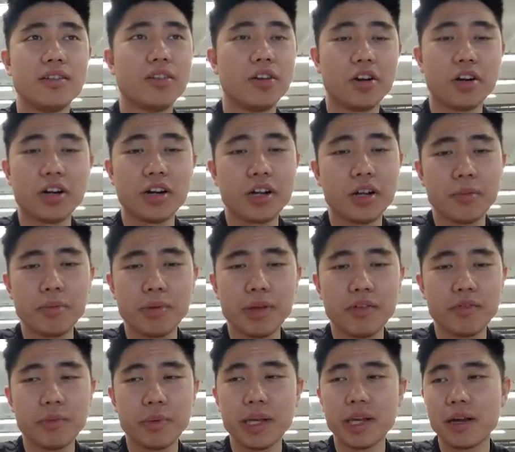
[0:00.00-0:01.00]
They're all gonna come
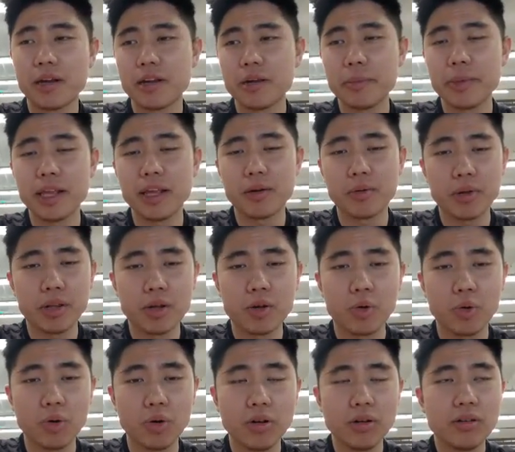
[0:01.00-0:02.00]
play for me. I'm gonna be like really
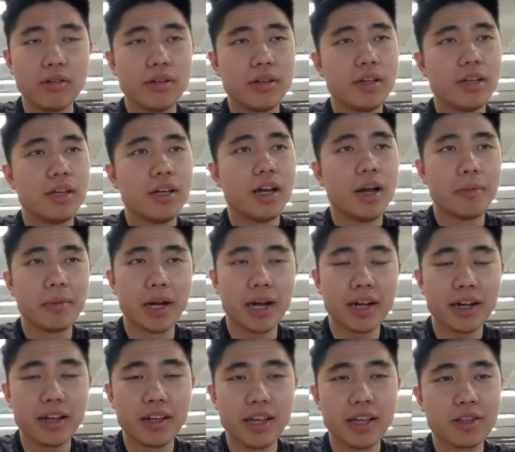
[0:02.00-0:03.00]
cool. I'm
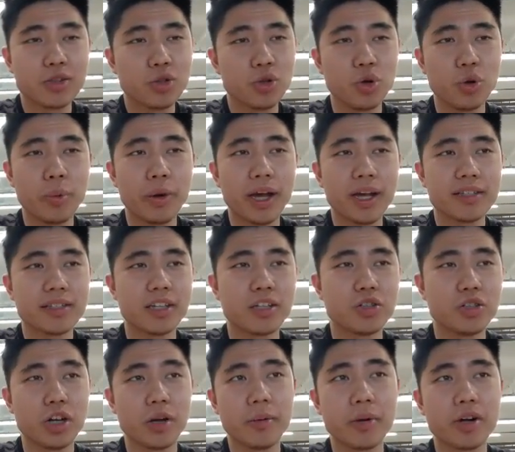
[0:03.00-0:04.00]
not gonna let tool bags
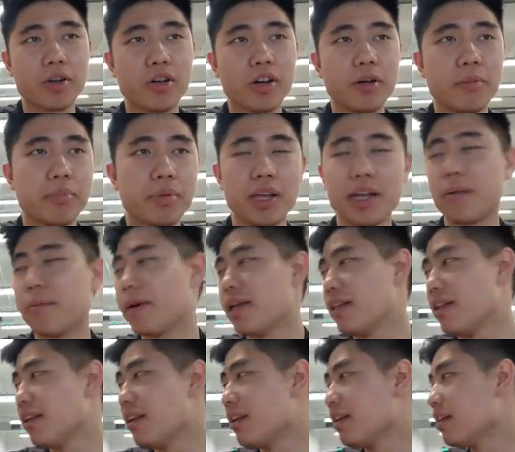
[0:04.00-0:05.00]
like Draymond Green play in my
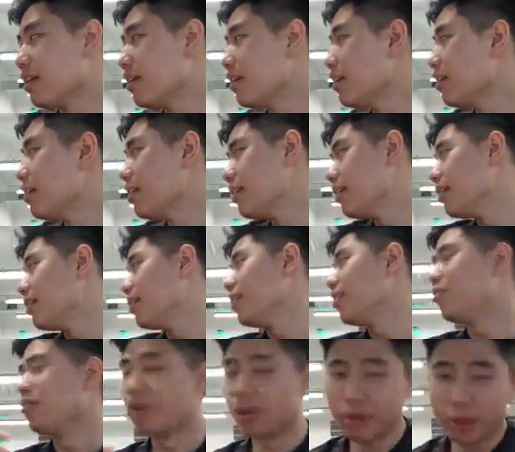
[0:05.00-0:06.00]
league.
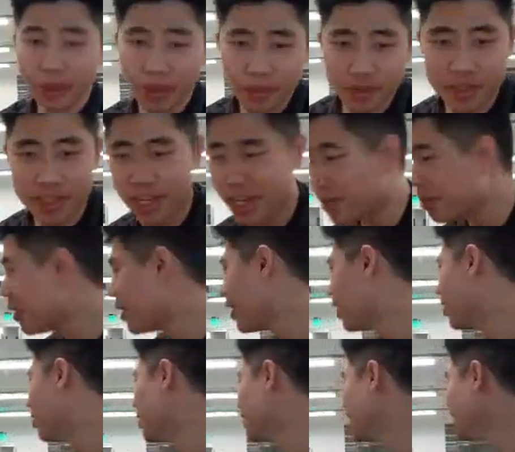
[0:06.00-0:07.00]
What am I even talking about
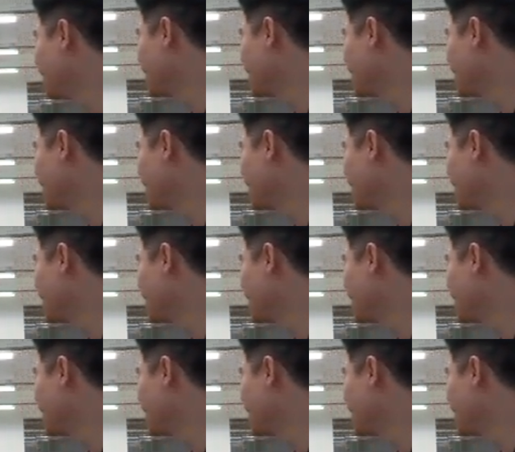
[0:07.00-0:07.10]
now?